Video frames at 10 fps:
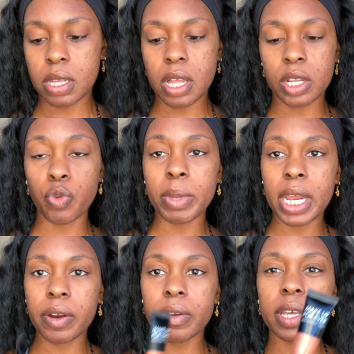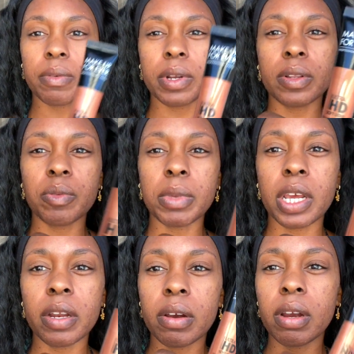illuminator, liquid
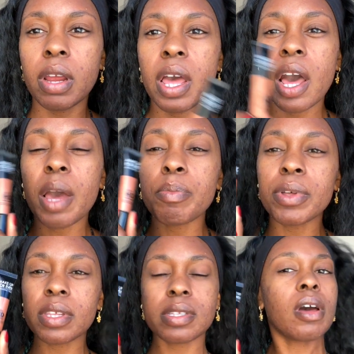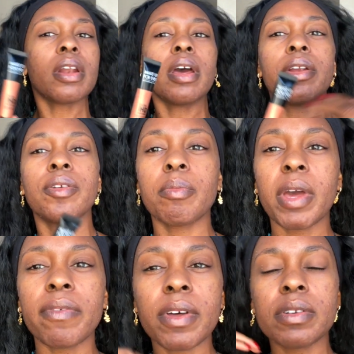illuminator. I put this on under
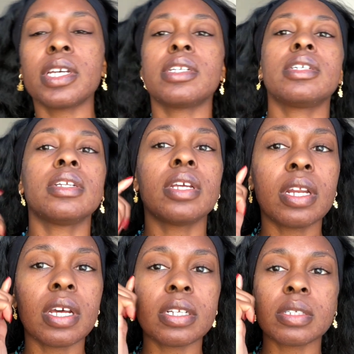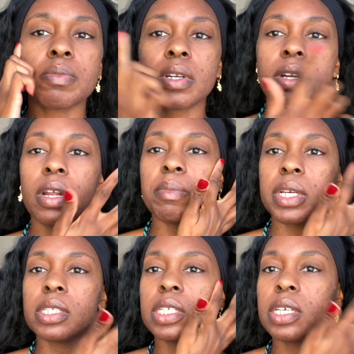my foundation and I just put it on my
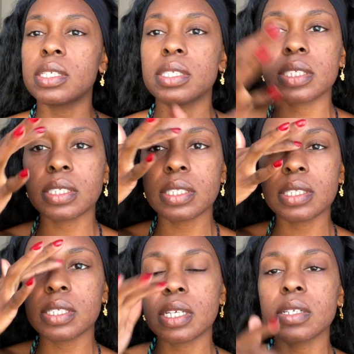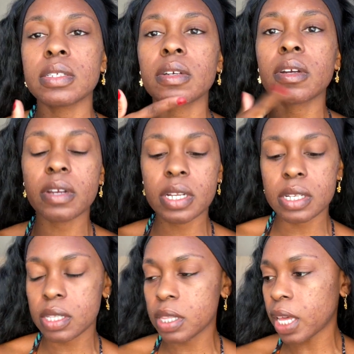cheeks and center and
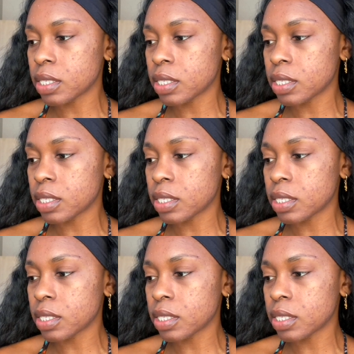that